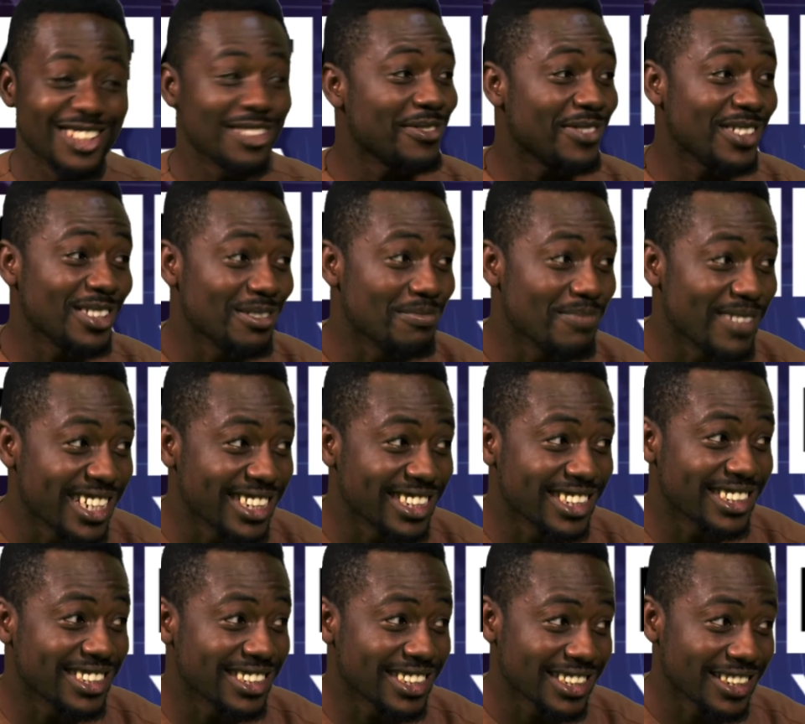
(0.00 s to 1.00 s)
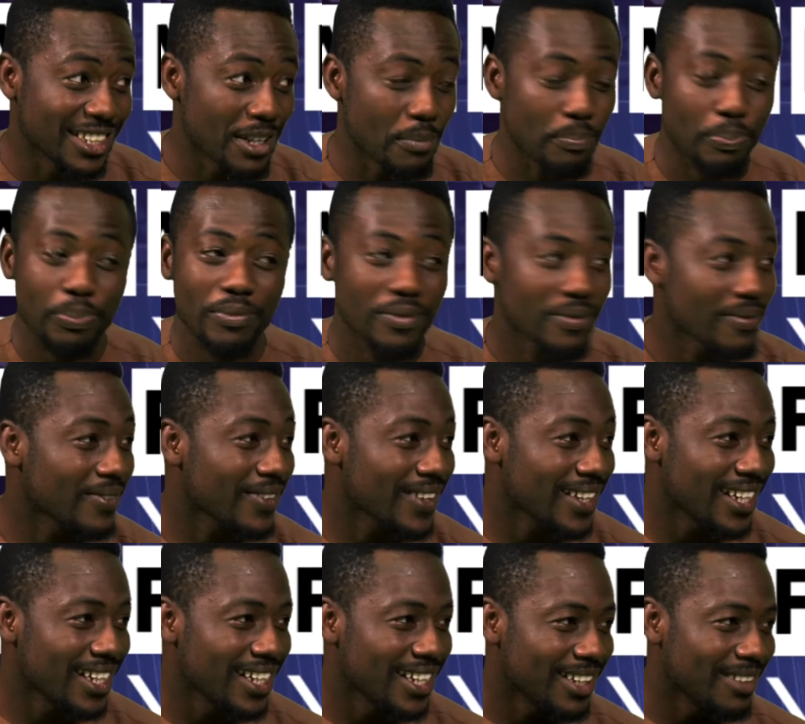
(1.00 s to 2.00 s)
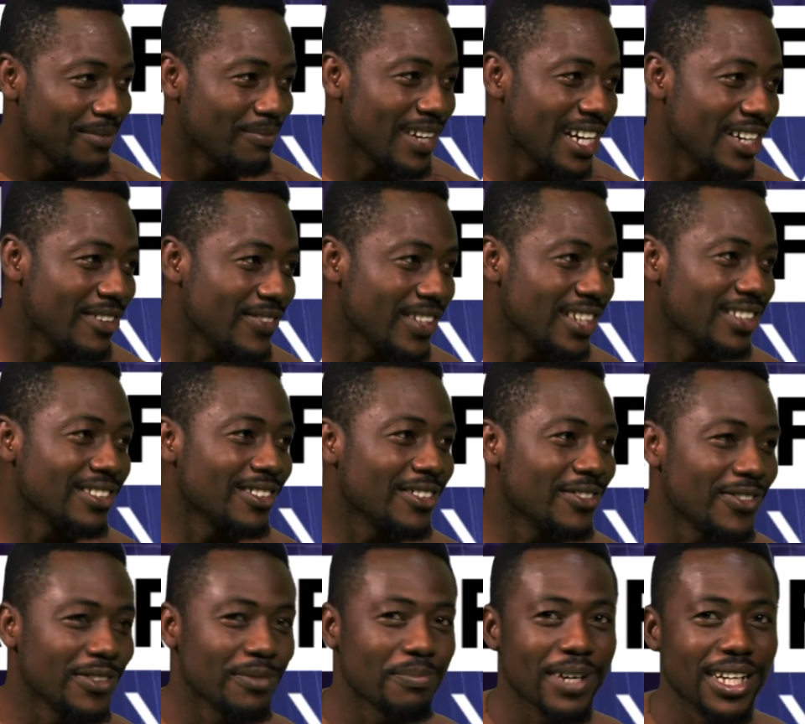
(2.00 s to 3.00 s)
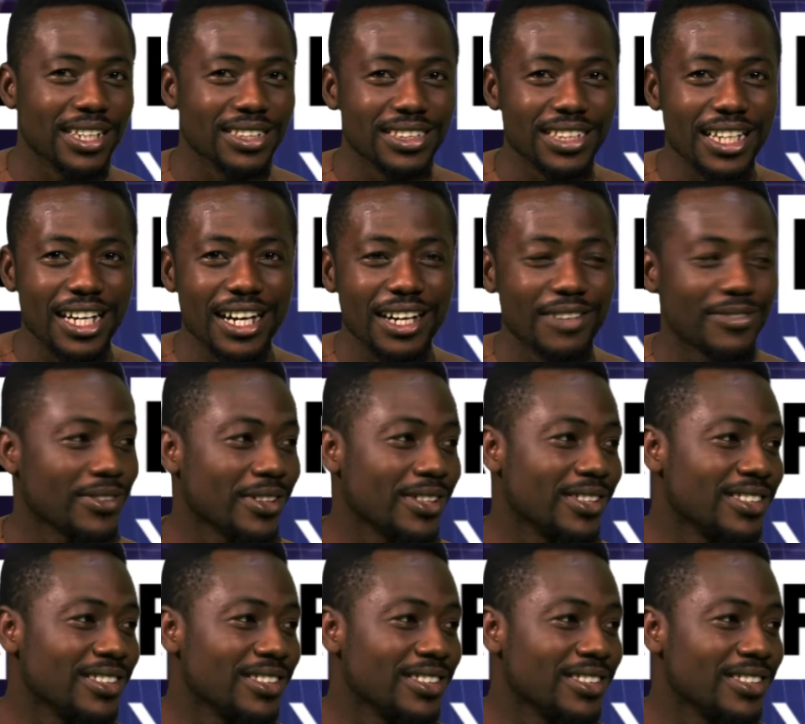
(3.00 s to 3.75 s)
they don't fit me anything. My event don't fit pass their